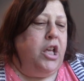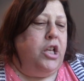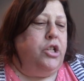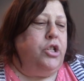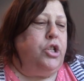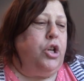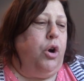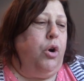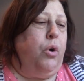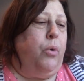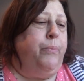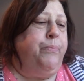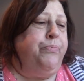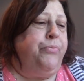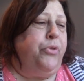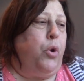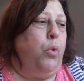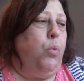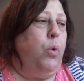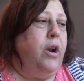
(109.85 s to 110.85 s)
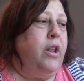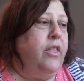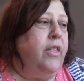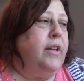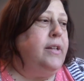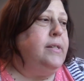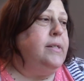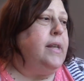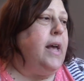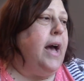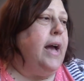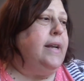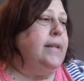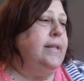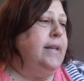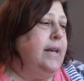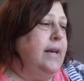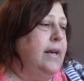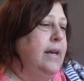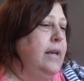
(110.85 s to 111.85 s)
So one of the things I
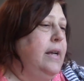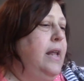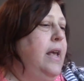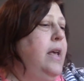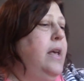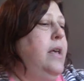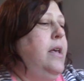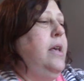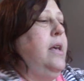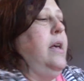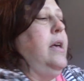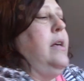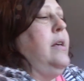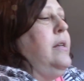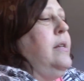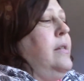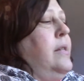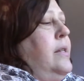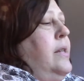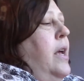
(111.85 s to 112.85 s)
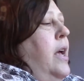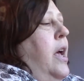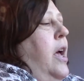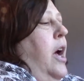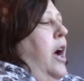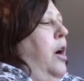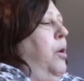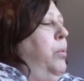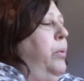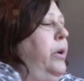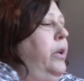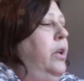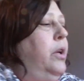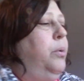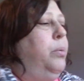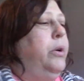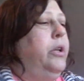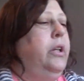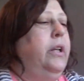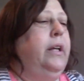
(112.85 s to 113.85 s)
did is I
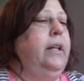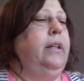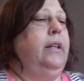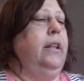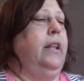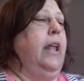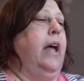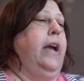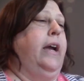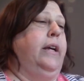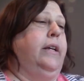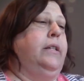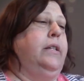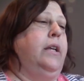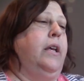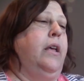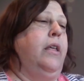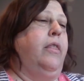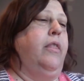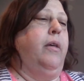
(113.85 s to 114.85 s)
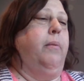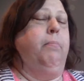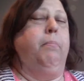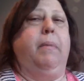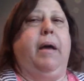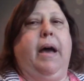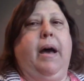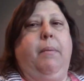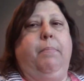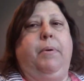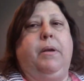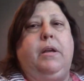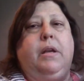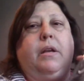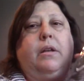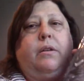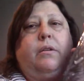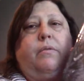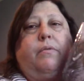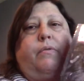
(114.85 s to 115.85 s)
really liked the map
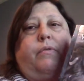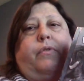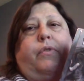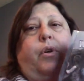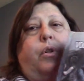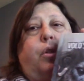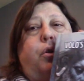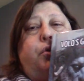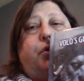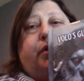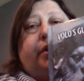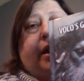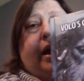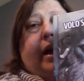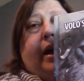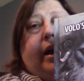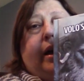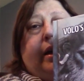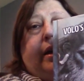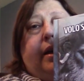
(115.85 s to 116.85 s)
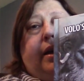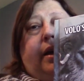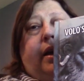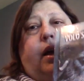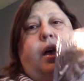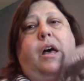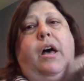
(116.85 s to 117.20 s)
in Volo's Guide